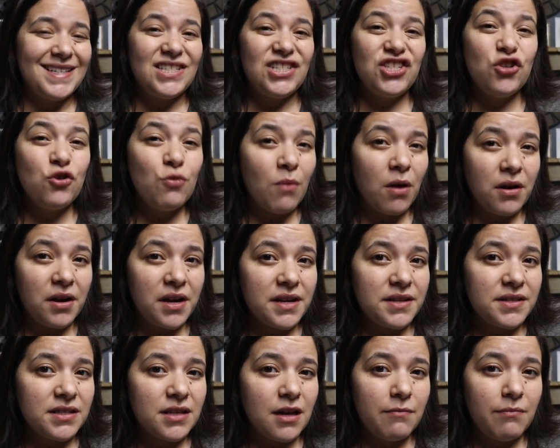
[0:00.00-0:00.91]
two
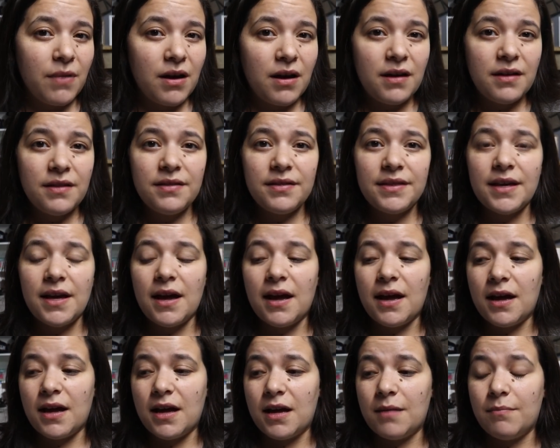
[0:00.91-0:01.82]
markets a month,
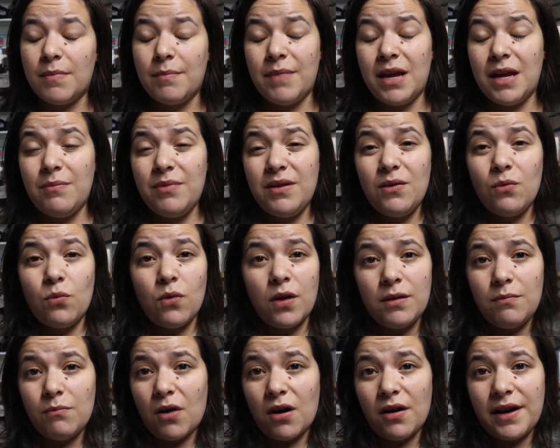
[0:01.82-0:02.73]
um, maybe
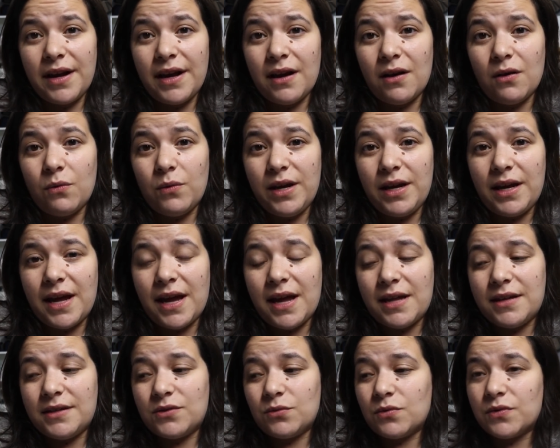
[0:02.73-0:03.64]
one market a
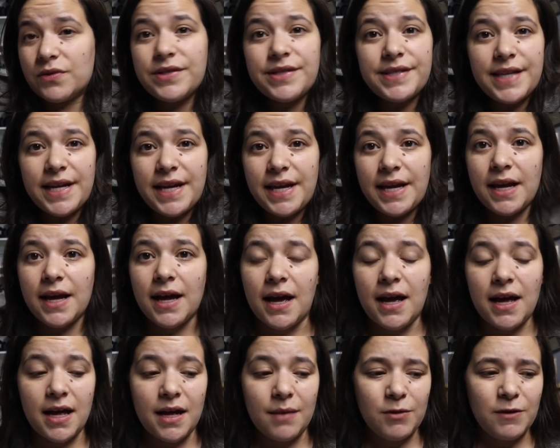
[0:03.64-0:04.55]
weekend, we'll see.
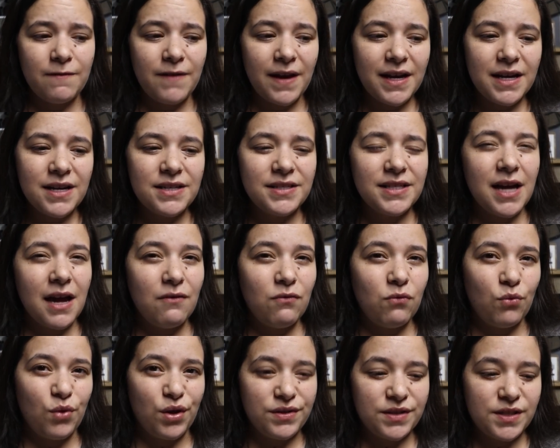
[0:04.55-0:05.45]
Um, if I could just
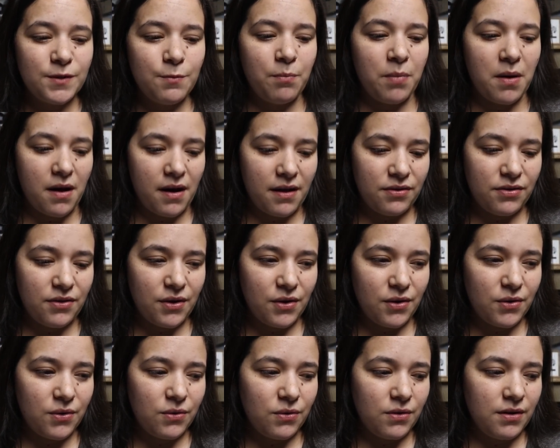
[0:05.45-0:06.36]
have one spot
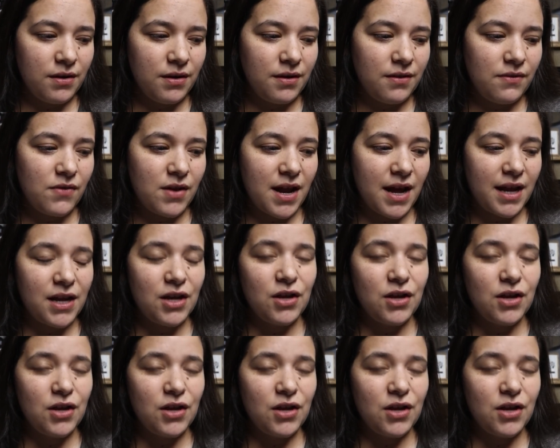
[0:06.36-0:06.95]
though that I